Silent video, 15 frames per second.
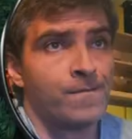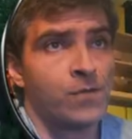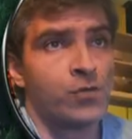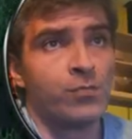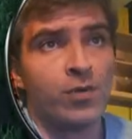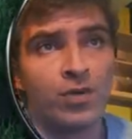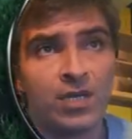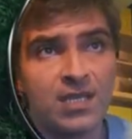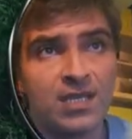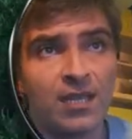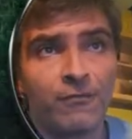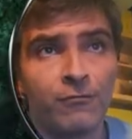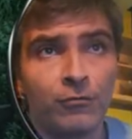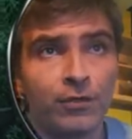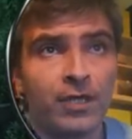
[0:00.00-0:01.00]
To be honest,
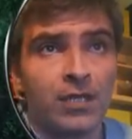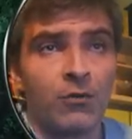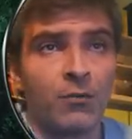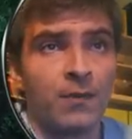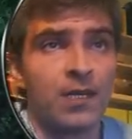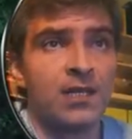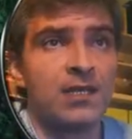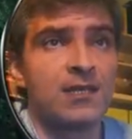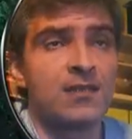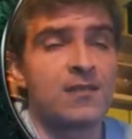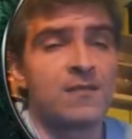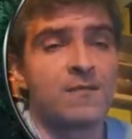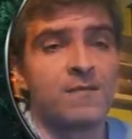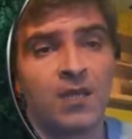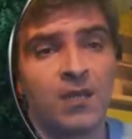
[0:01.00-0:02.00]
I fully recommend
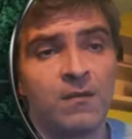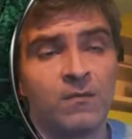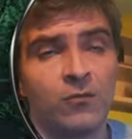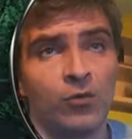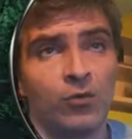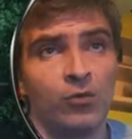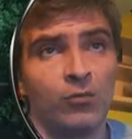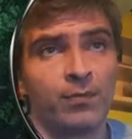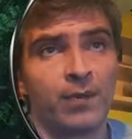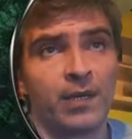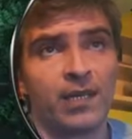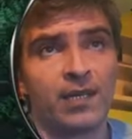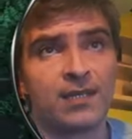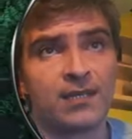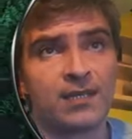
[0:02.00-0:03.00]
this game to new
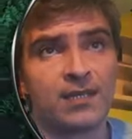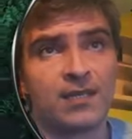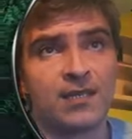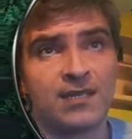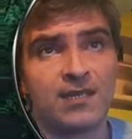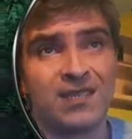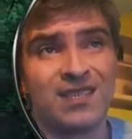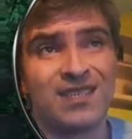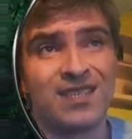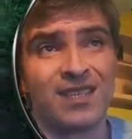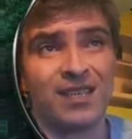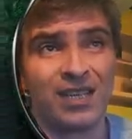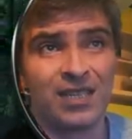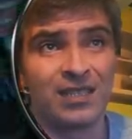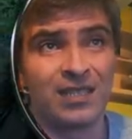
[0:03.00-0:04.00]
players as it's a
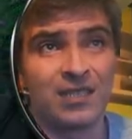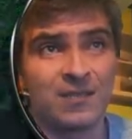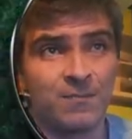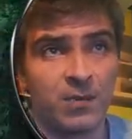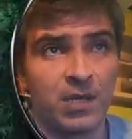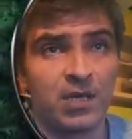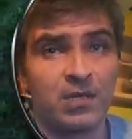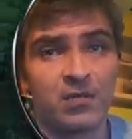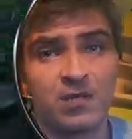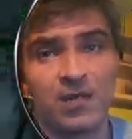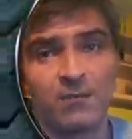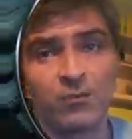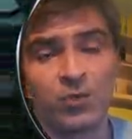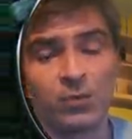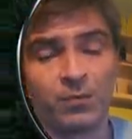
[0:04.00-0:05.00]
great experience
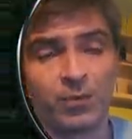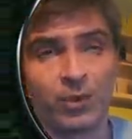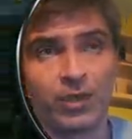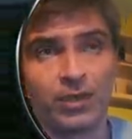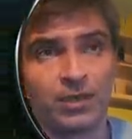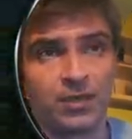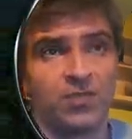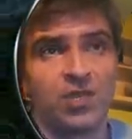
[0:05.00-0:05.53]
up to a point.